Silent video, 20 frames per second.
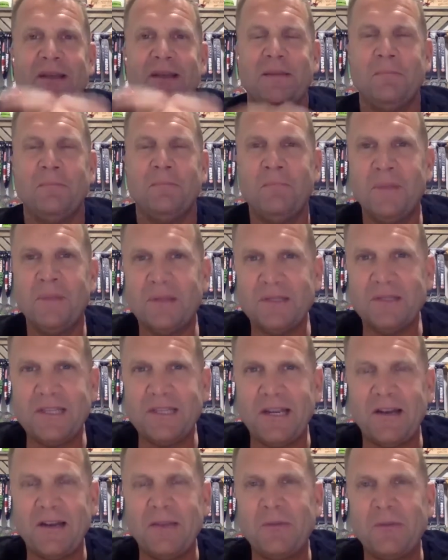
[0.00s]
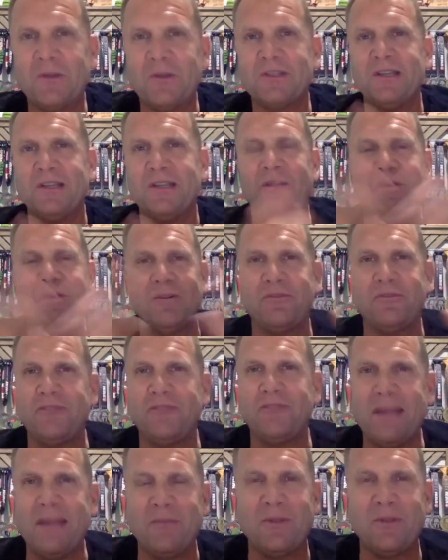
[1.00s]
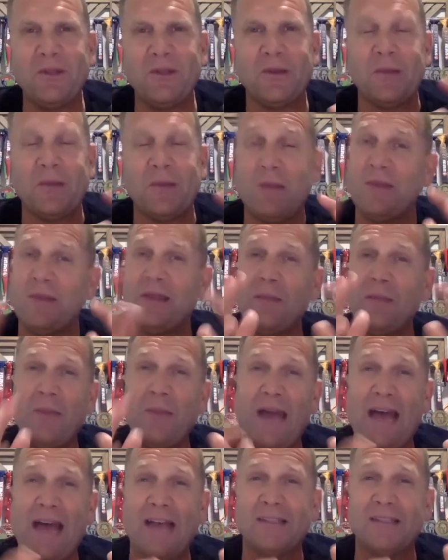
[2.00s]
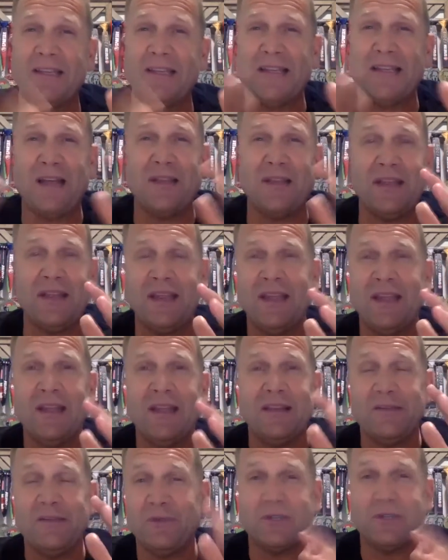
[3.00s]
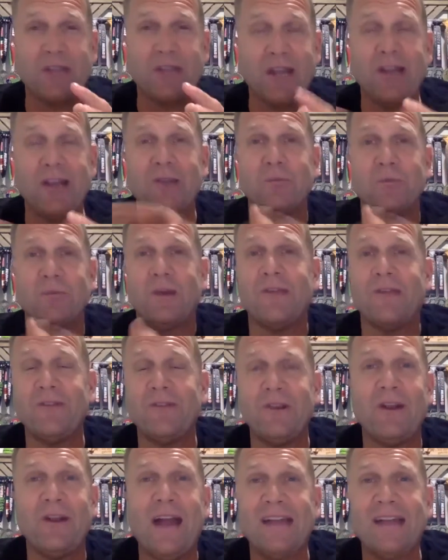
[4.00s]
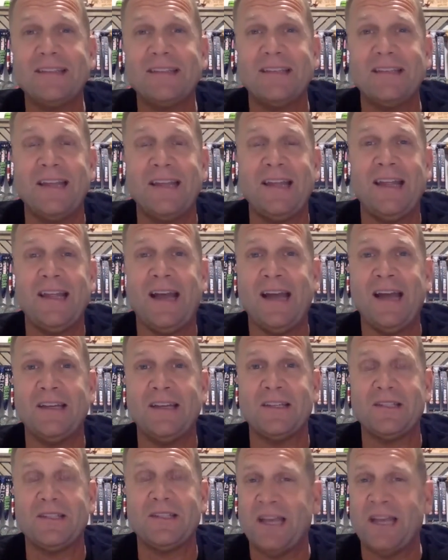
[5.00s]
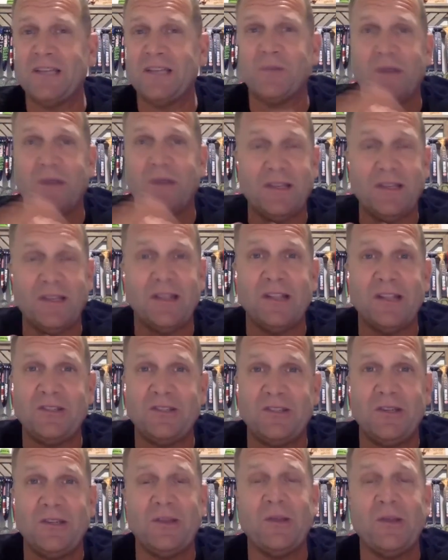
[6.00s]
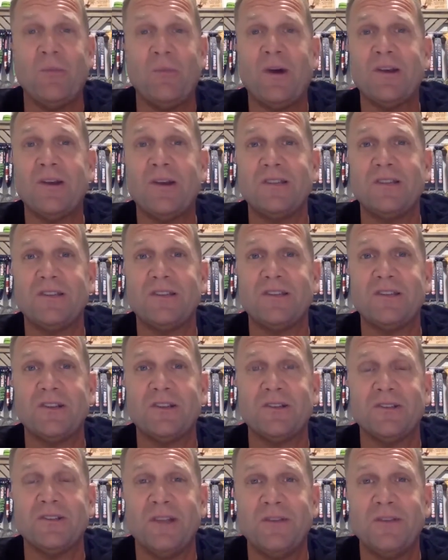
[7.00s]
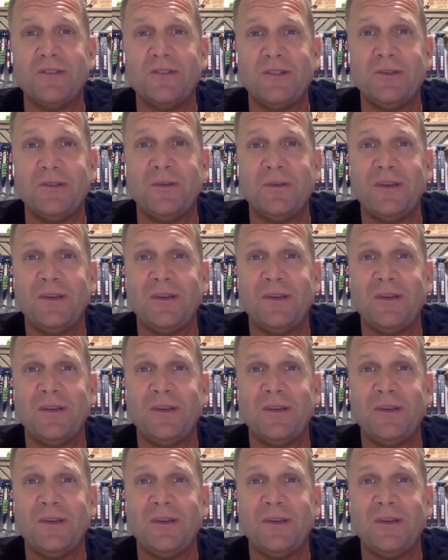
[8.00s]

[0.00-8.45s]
military personnel in your family or maybe in the past and now they've retired, wherever you're at today, I just want to let you know that Water's Edge Church loves you,